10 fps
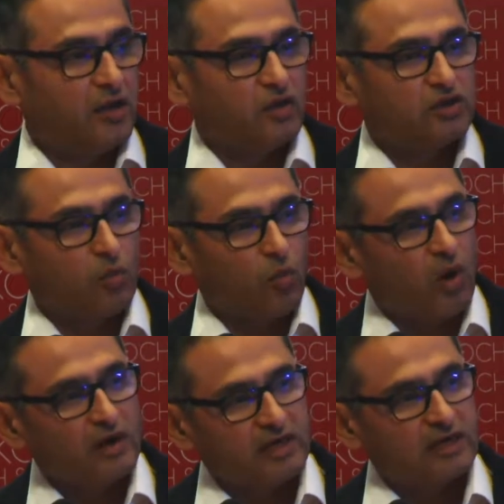So what
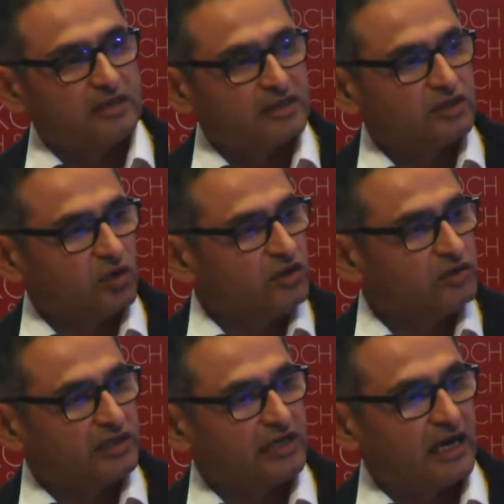this
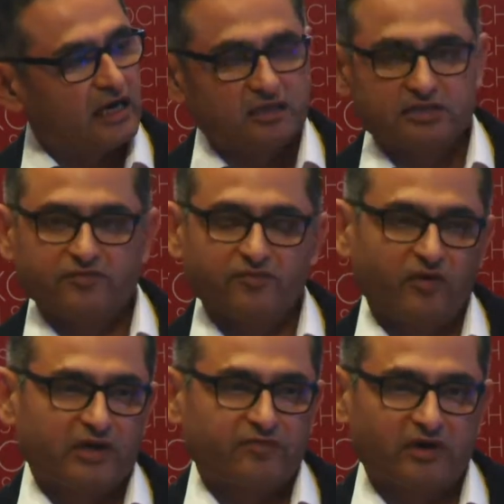solution does,
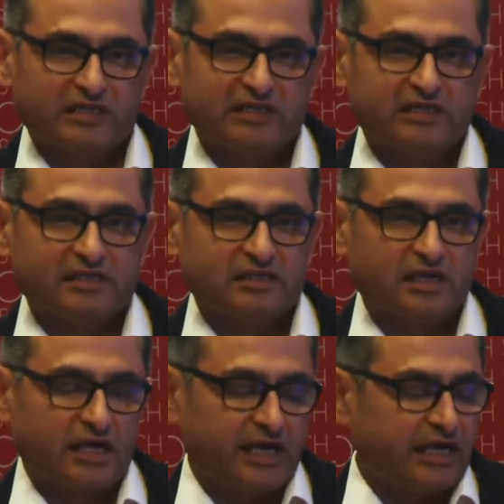for instance,
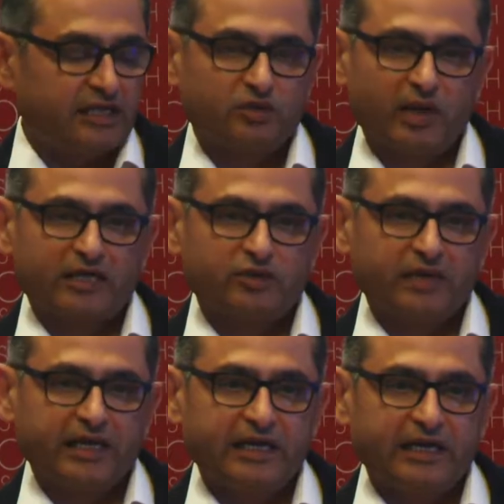is to
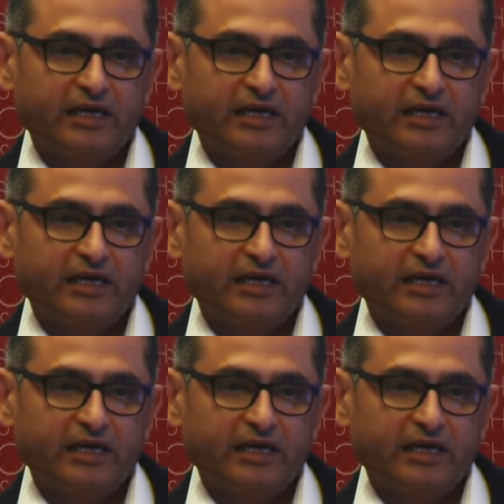actually